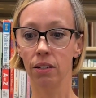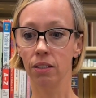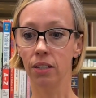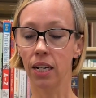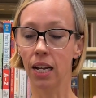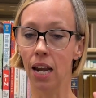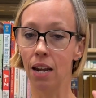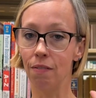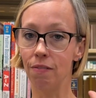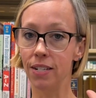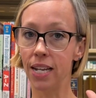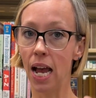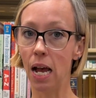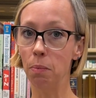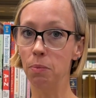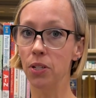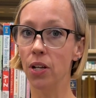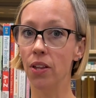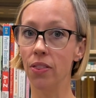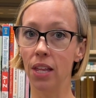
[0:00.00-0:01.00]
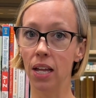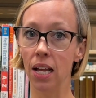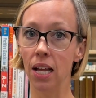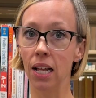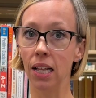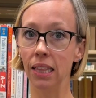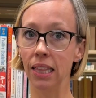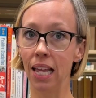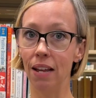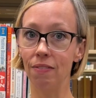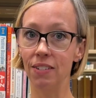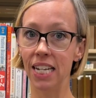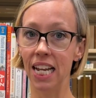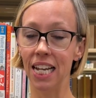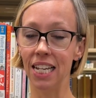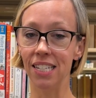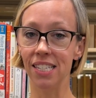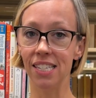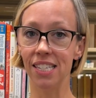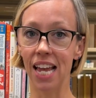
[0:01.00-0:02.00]
kind of tabs on the
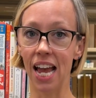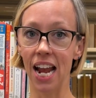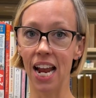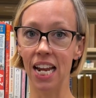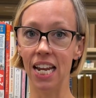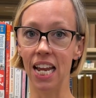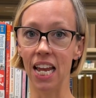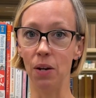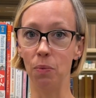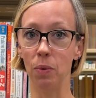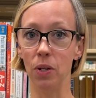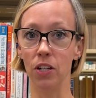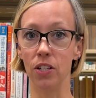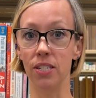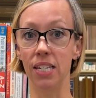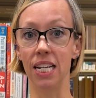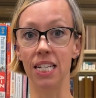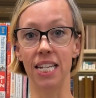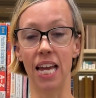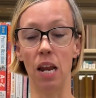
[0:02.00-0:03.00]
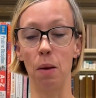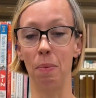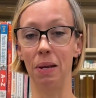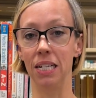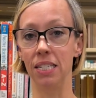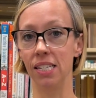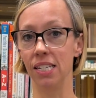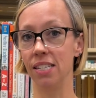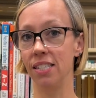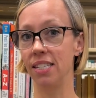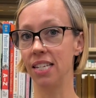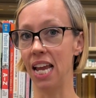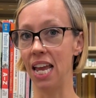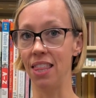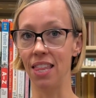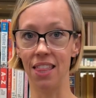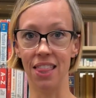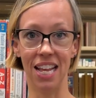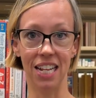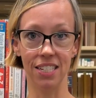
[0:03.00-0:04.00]
left-hand side, and one will say databases, and
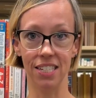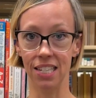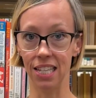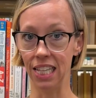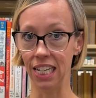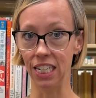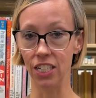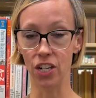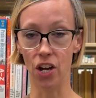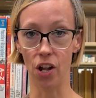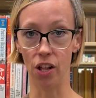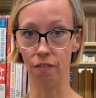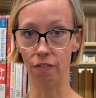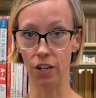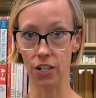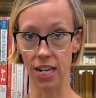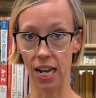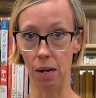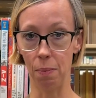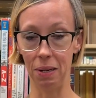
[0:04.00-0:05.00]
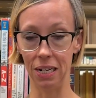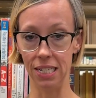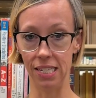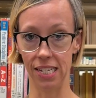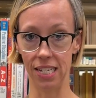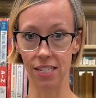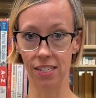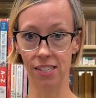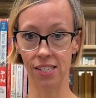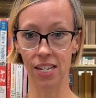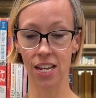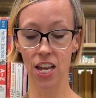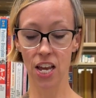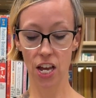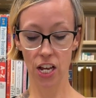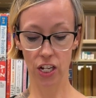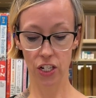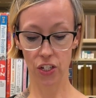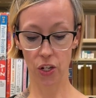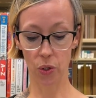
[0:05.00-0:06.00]
then that's the link to all of our databases.
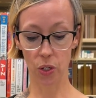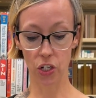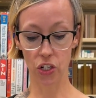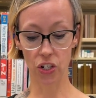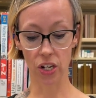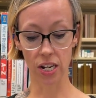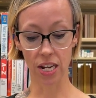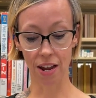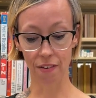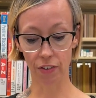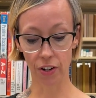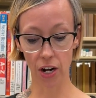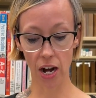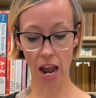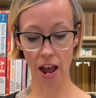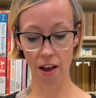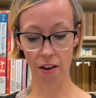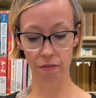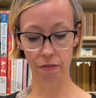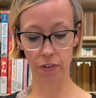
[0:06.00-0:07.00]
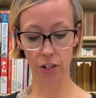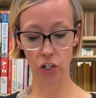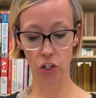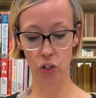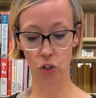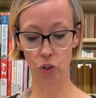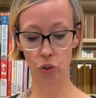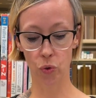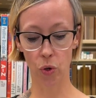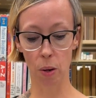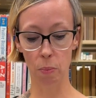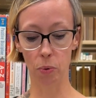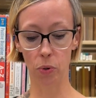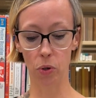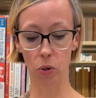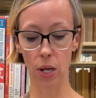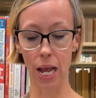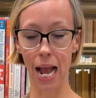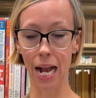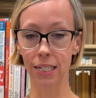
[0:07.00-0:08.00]
So you should never have
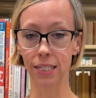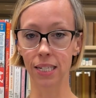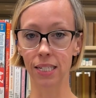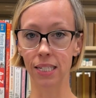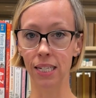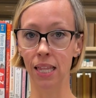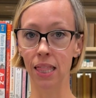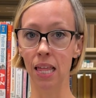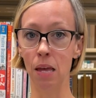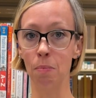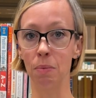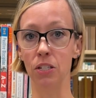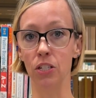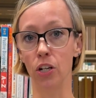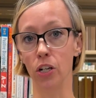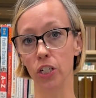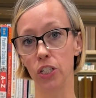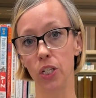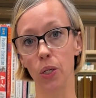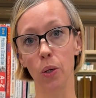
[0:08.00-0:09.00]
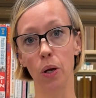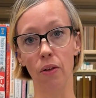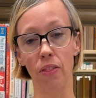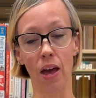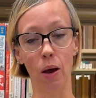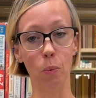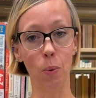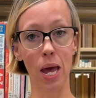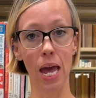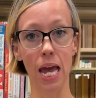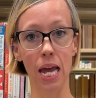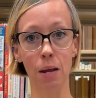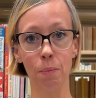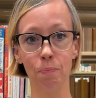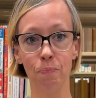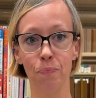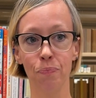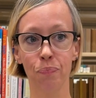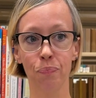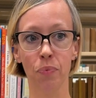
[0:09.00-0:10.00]
trouble accessing them as long as you go that way.
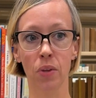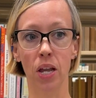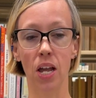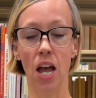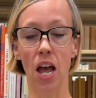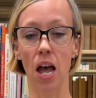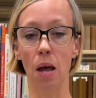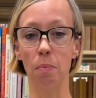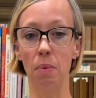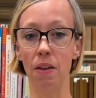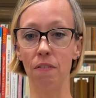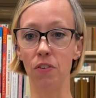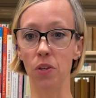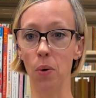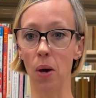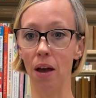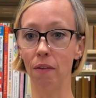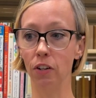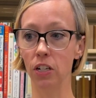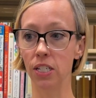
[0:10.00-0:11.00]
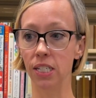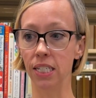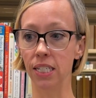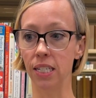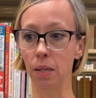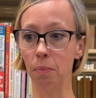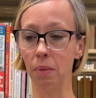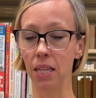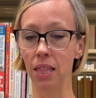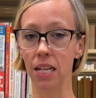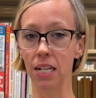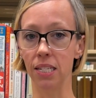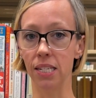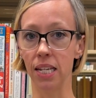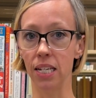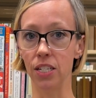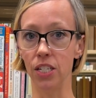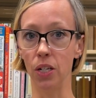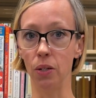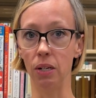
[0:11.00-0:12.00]
If you ever see something that
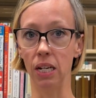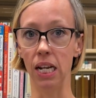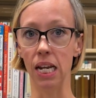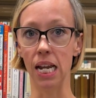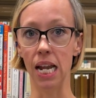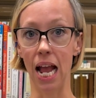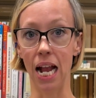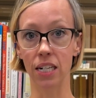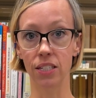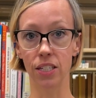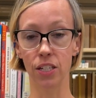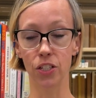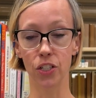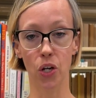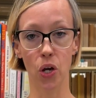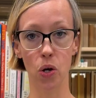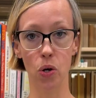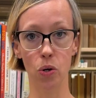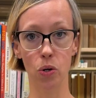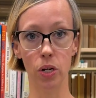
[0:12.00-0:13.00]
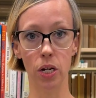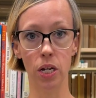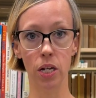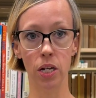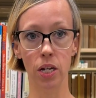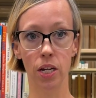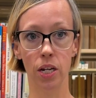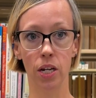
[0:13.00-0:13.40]
says you need an access code,